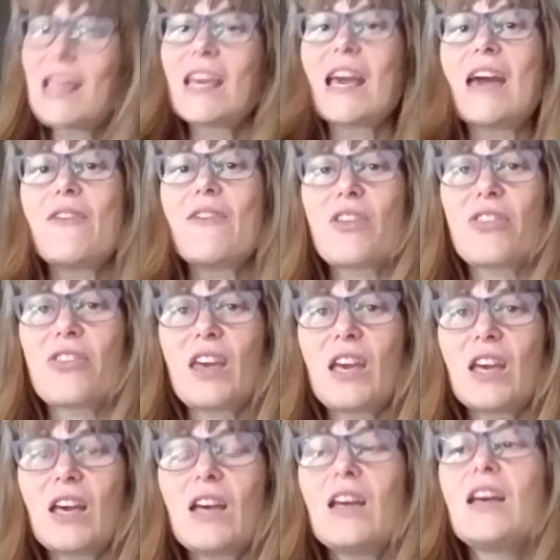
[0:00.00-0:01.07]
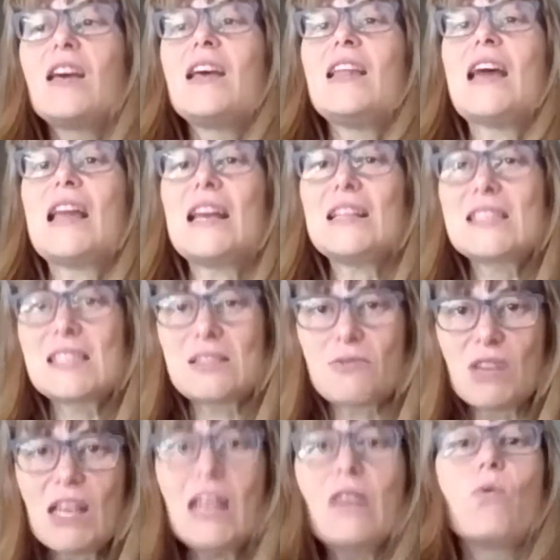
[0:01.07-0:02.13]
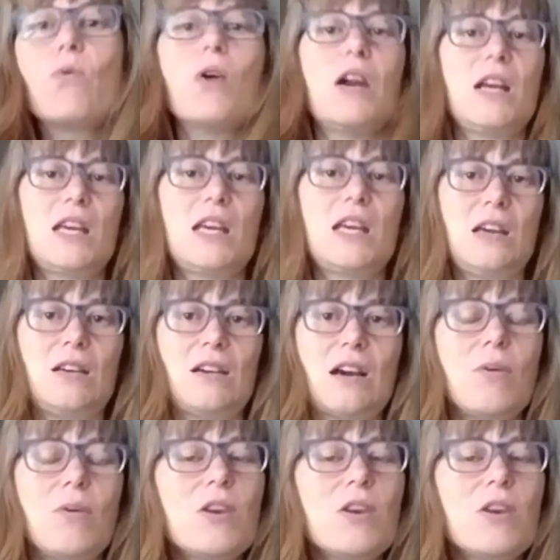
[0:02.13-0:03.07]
telling everything that it's really working.